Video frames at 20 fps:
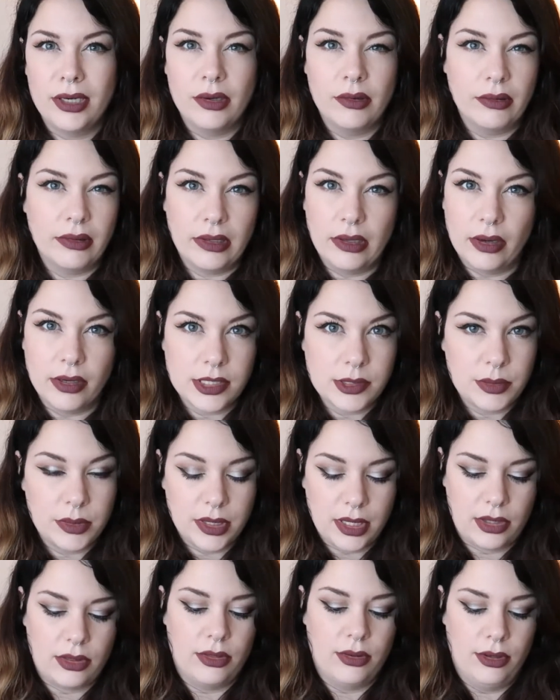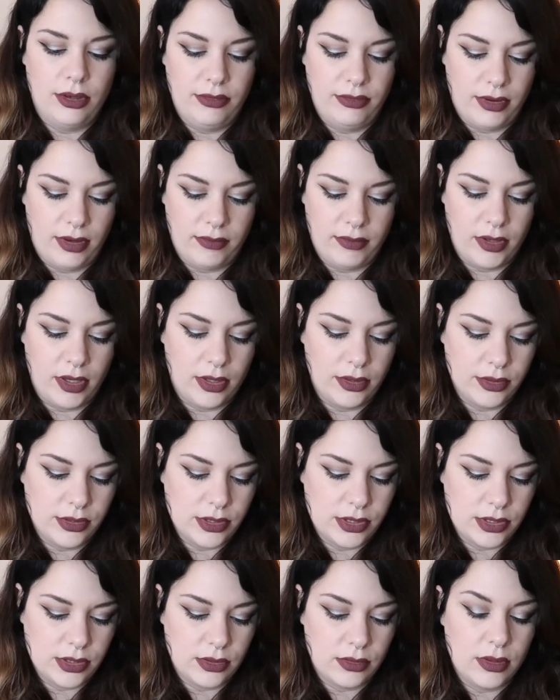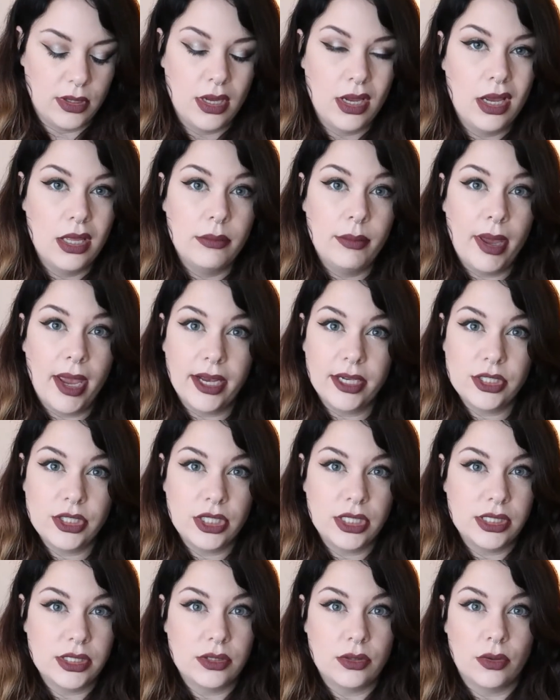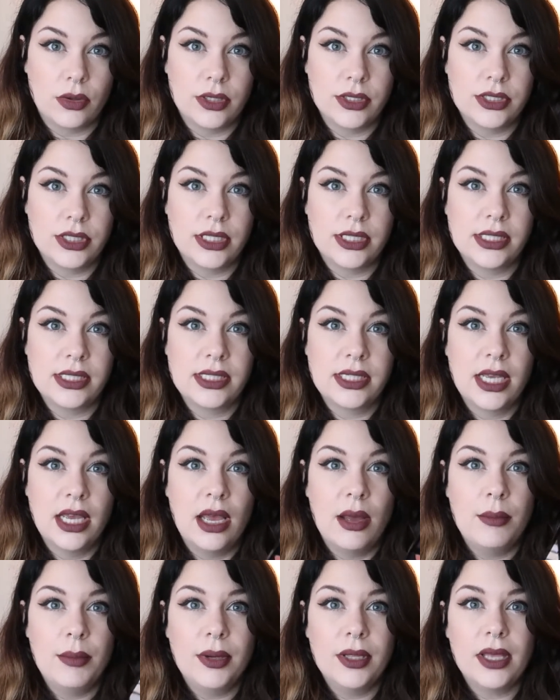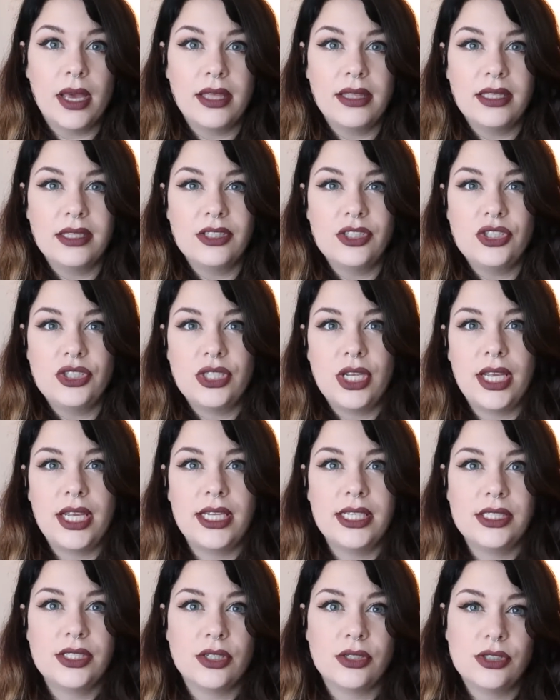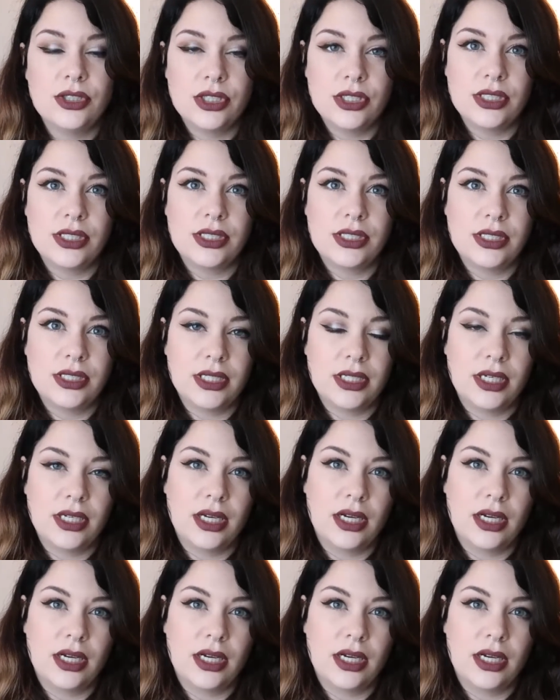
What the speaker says: It only cost me like $35, so packaging is gorgeous, but I think the shades are just